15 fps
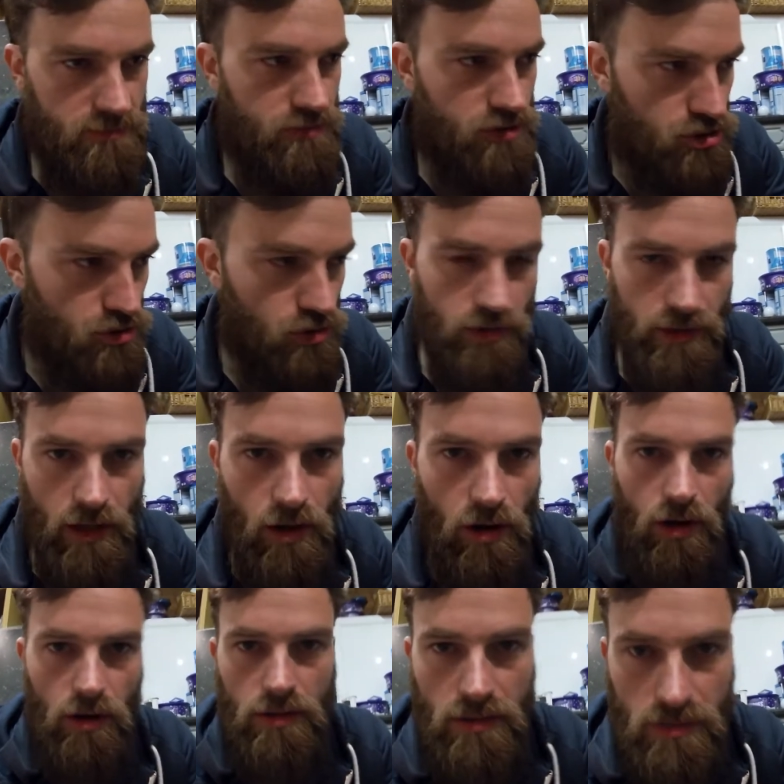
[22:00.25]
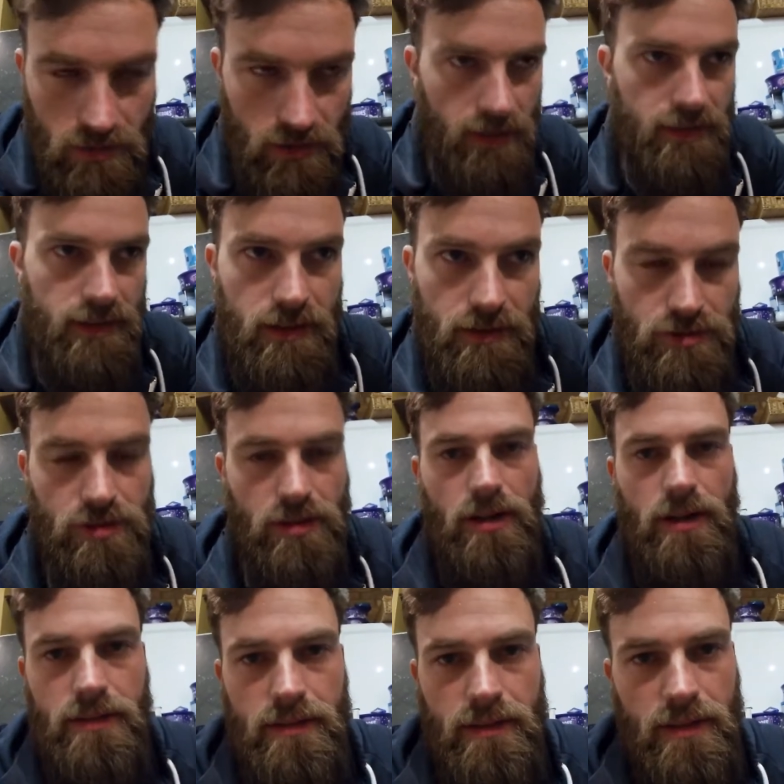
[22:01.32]
store it hot and then
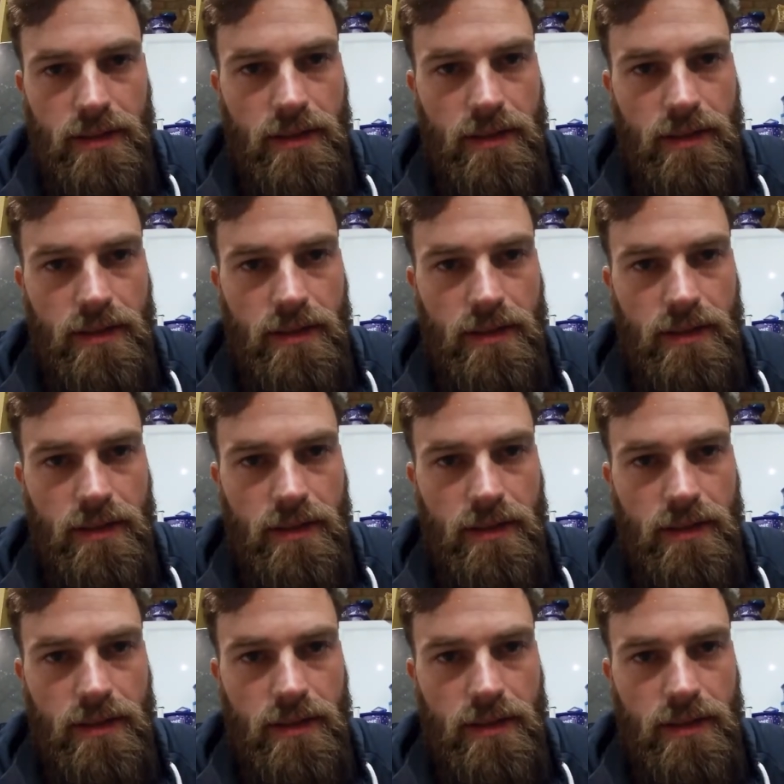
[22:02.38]
try and